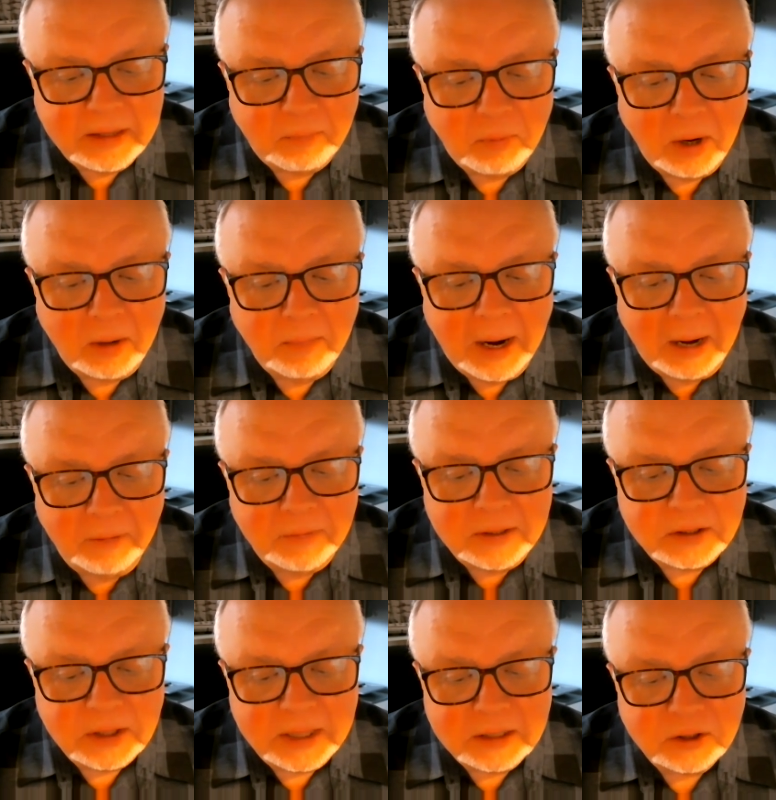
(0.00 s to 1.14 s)
that brought about
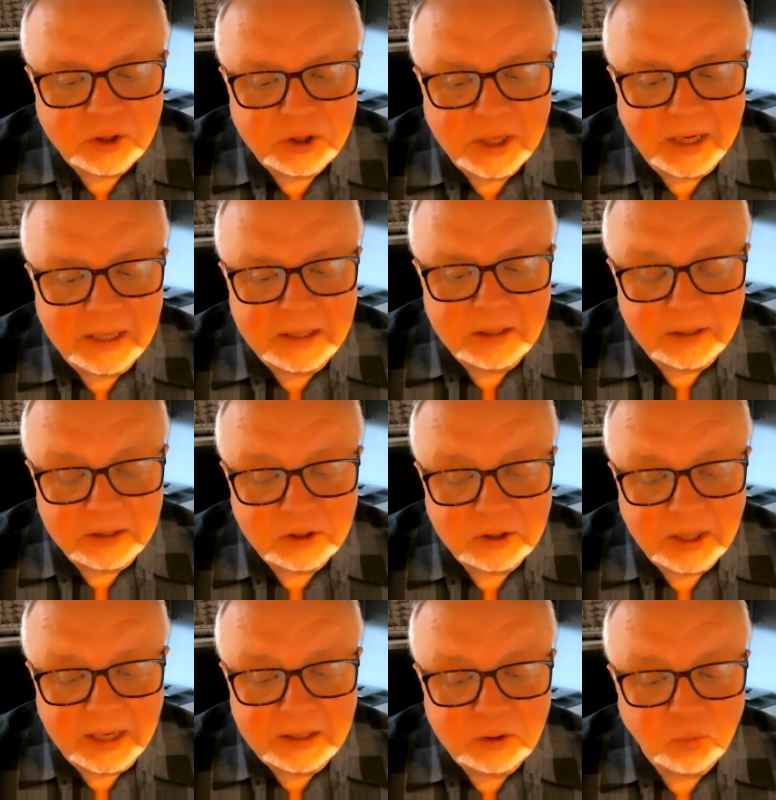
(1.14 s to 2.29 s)
this
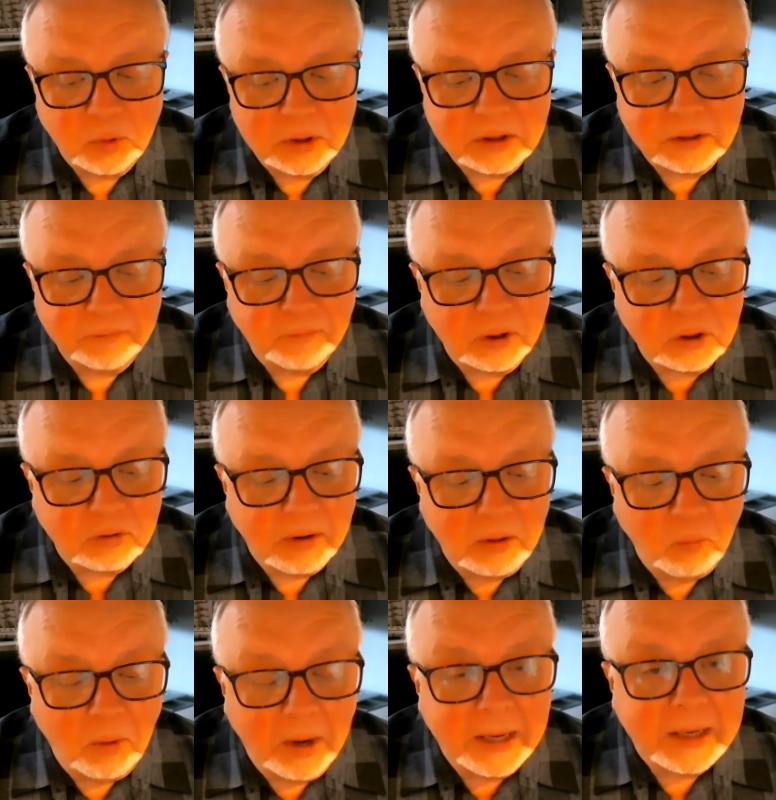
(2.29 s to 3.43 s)
change was the First Great
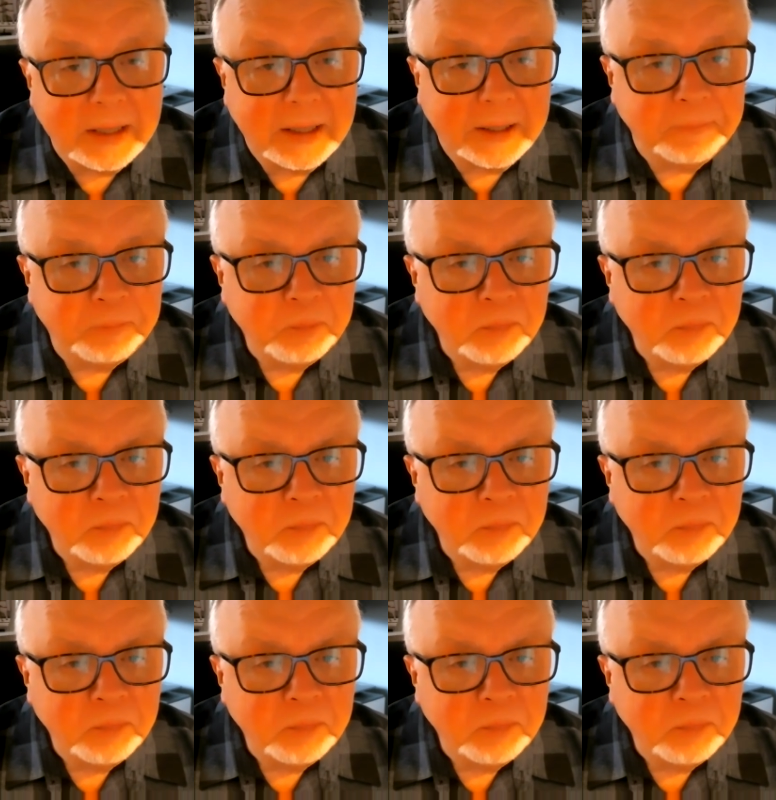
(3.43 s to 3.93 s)
Awakening.